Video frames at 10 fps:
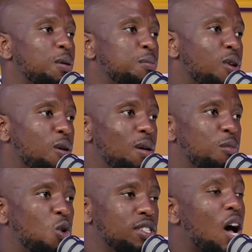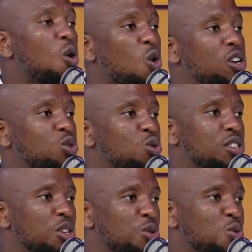problem because now God is
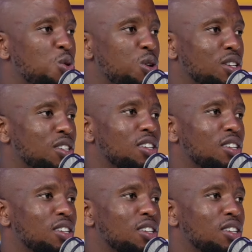using you, Queen.